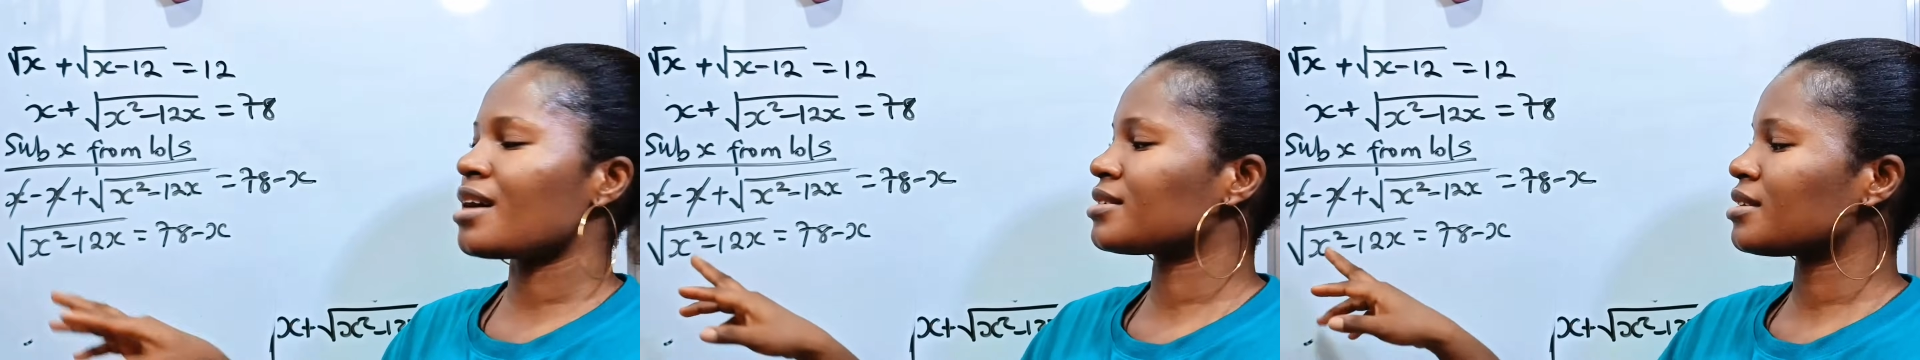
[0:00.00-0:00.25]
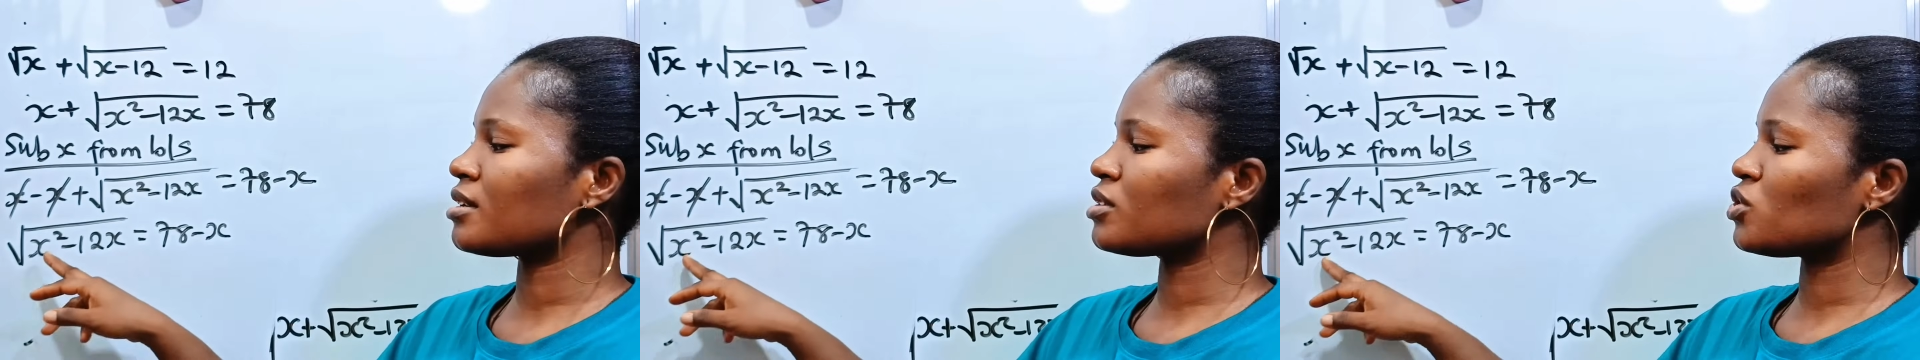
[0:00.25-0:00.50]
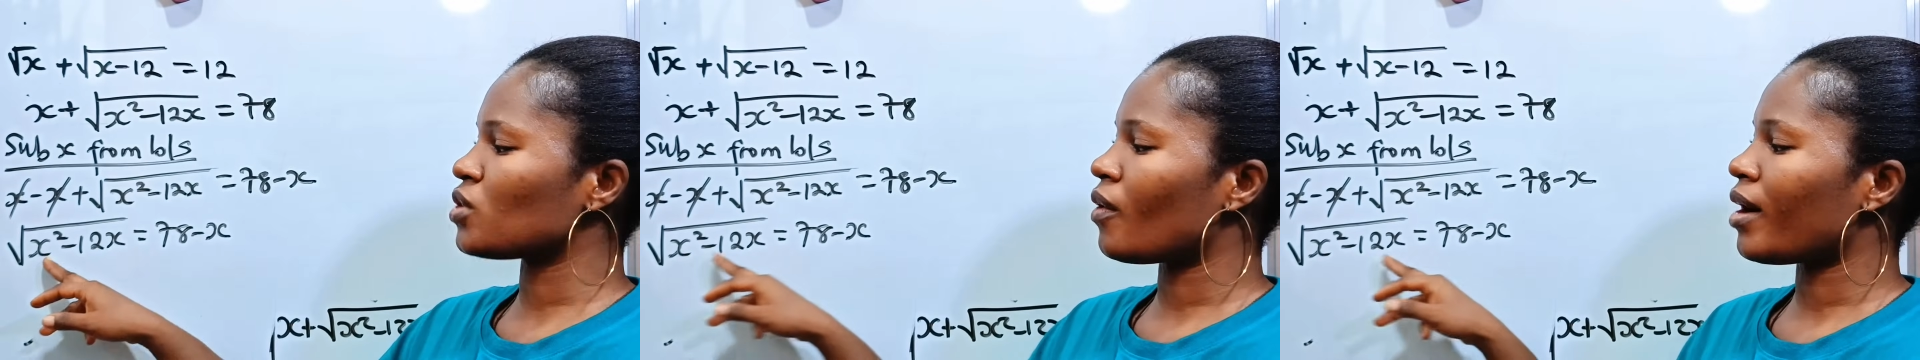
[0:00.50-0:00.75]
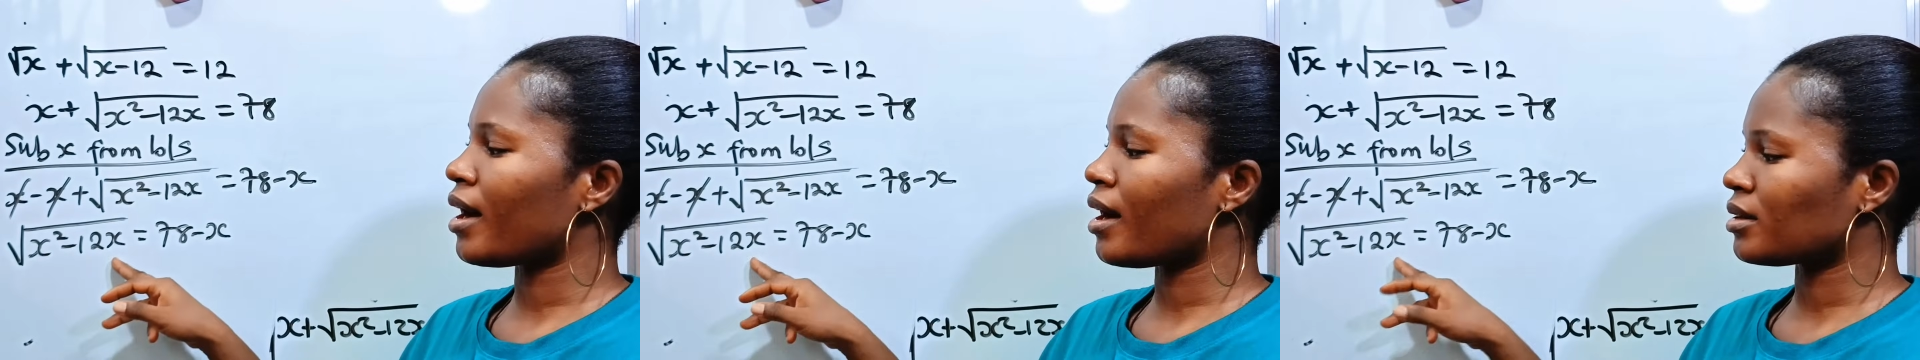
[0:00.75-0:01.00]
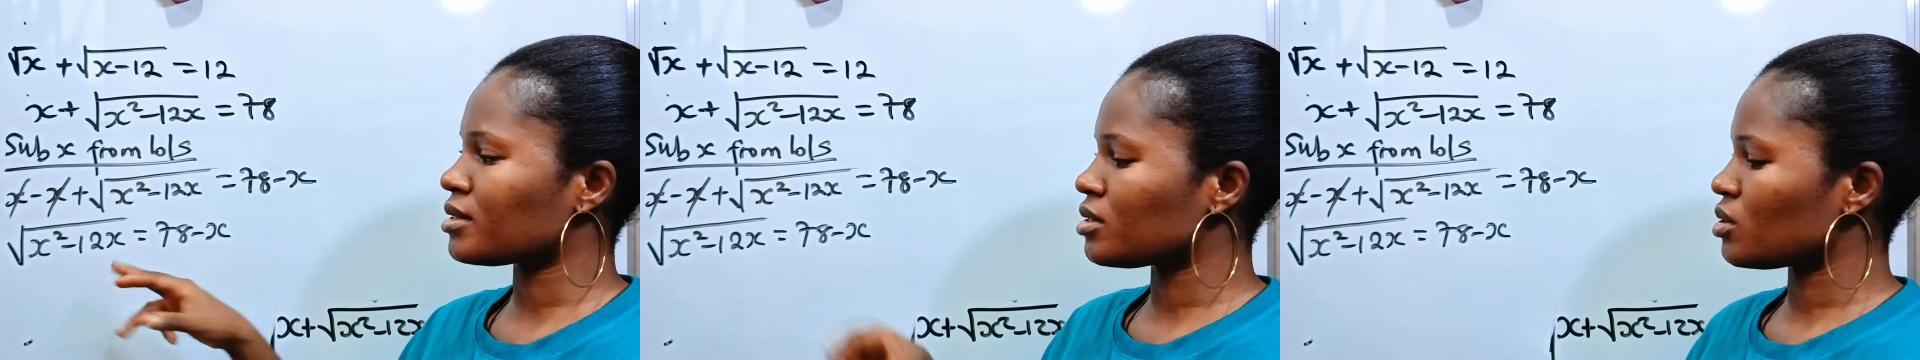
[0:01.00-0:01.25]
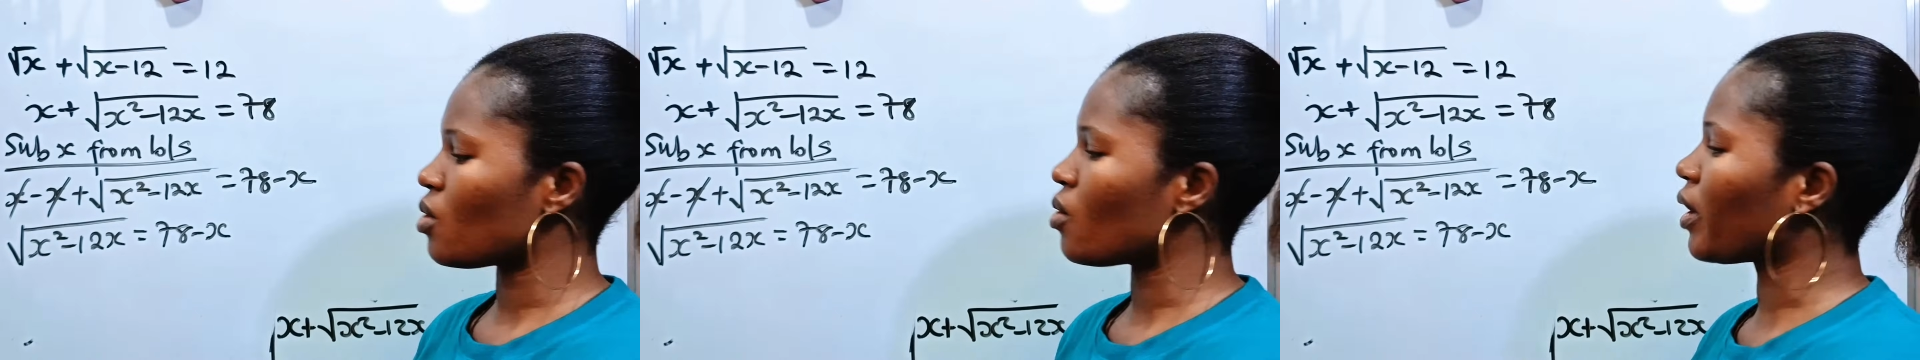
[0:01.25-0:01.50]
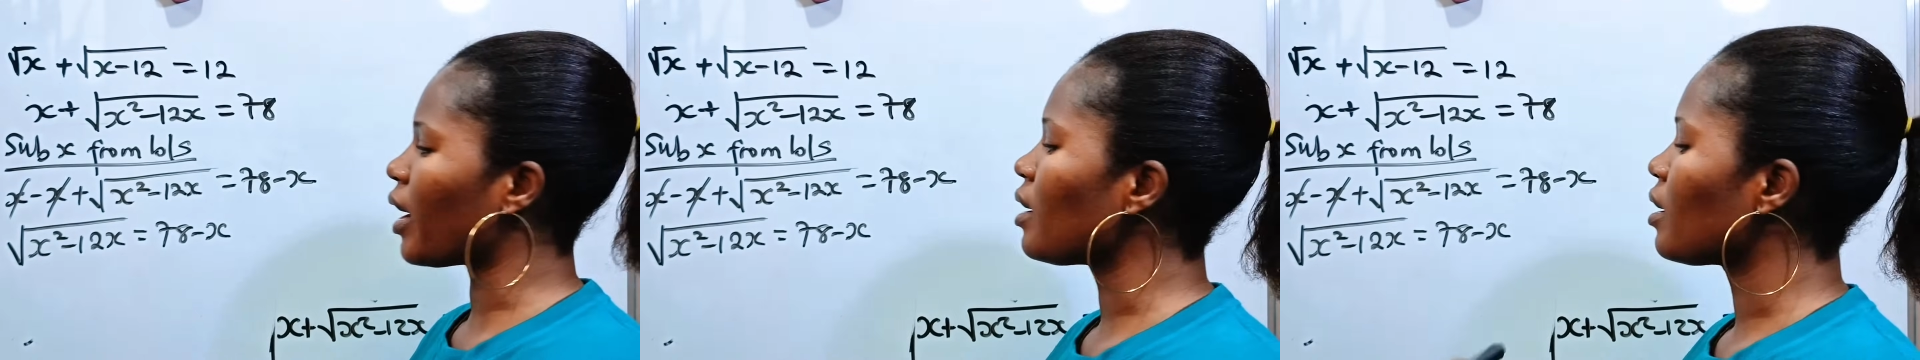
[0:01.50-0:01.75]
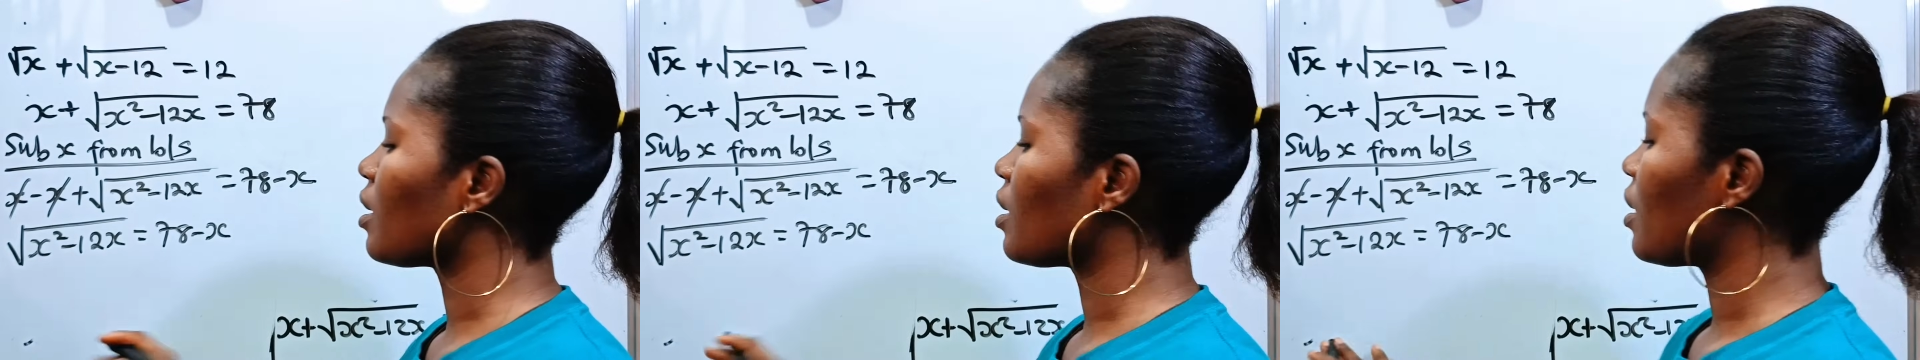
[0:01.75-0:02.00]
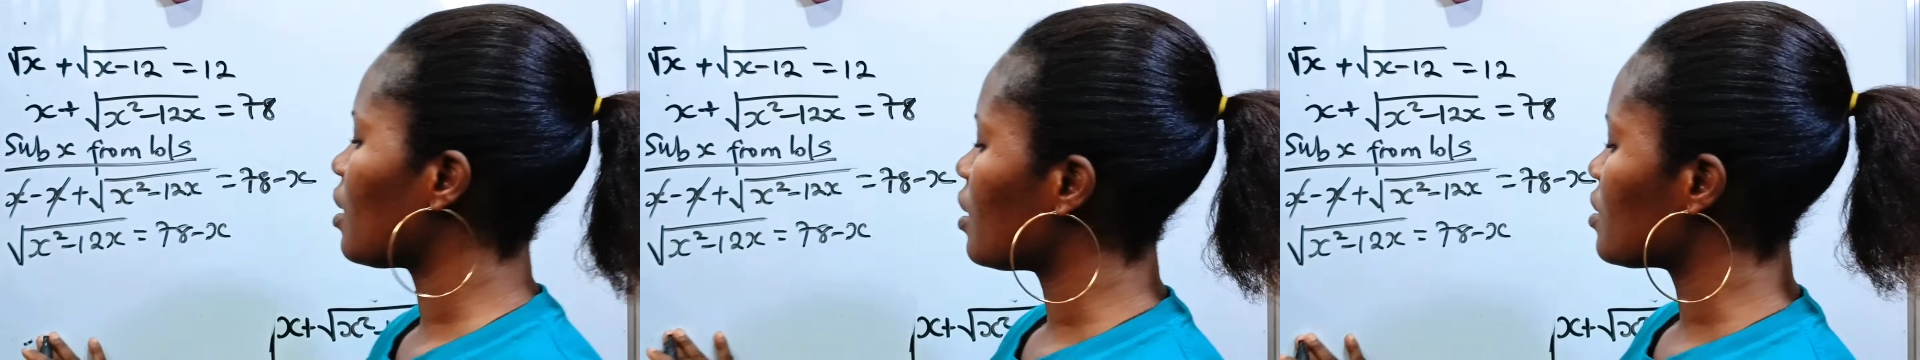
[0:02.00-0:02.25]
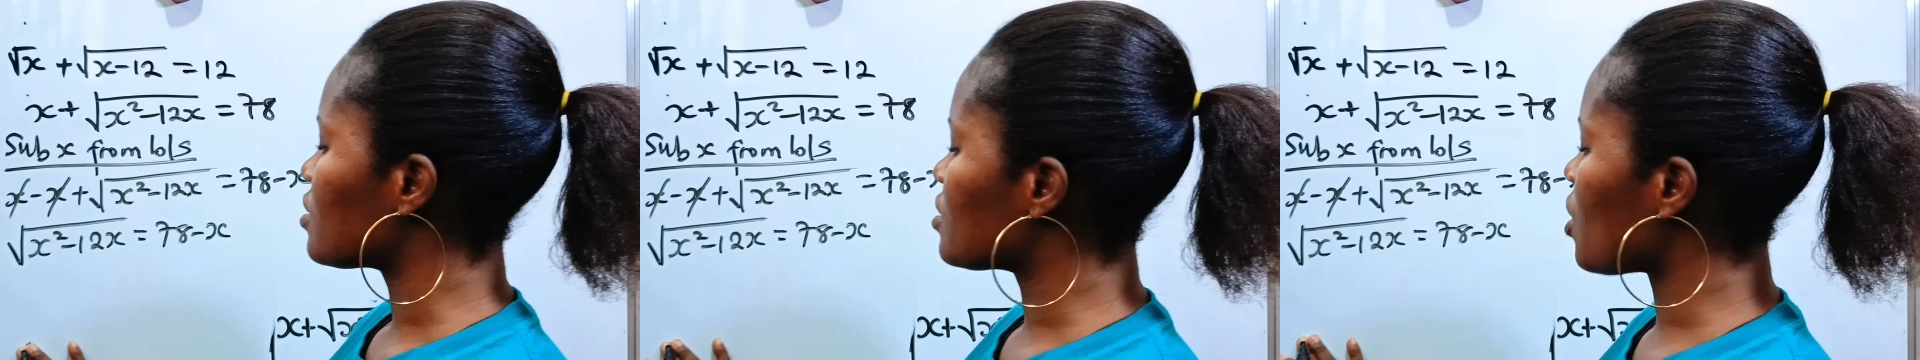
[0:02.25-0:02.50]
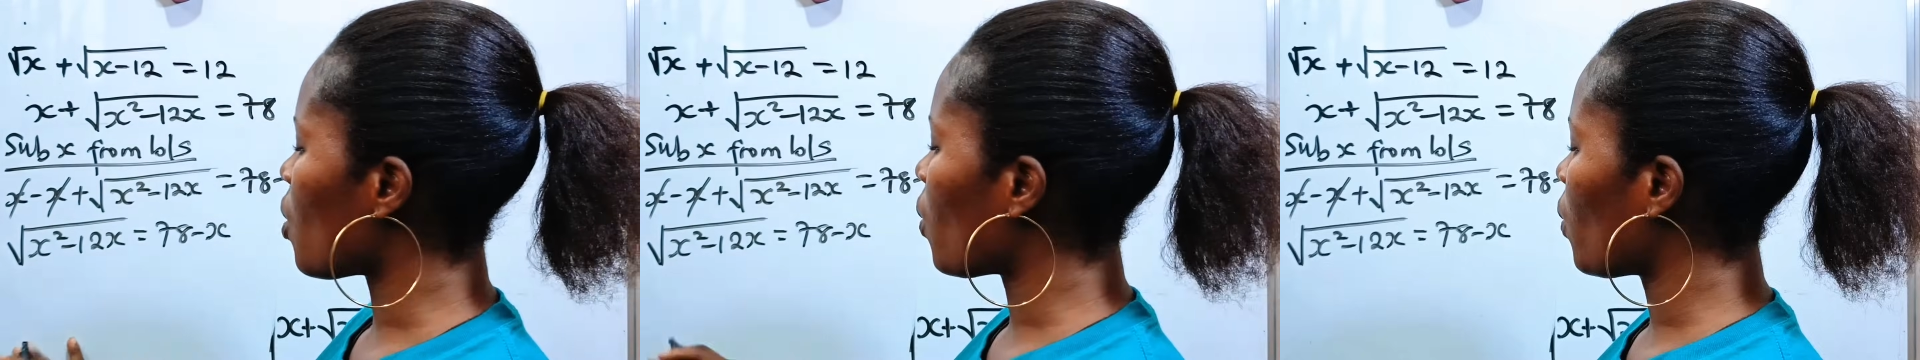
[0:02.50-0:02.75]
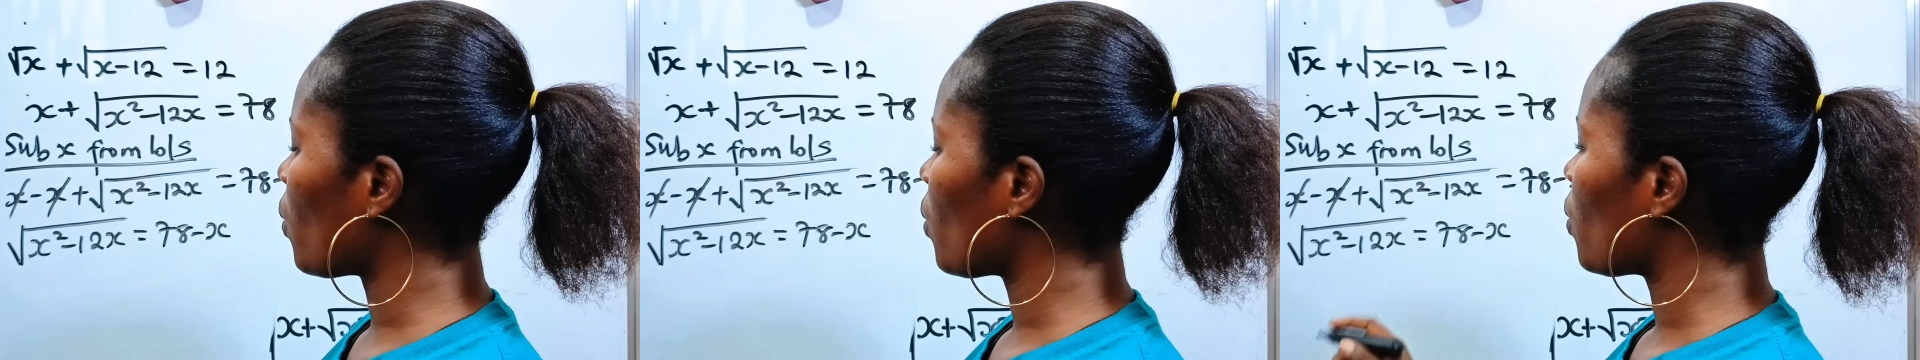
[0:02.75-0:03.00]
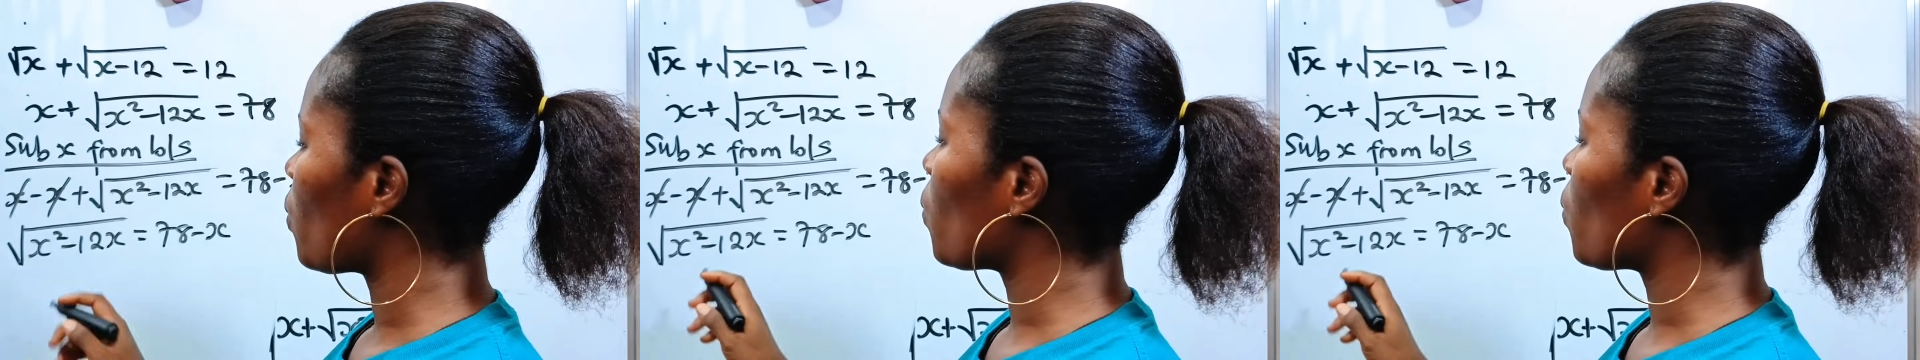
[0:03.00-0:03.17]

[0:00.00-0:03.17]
access to our x, okay? So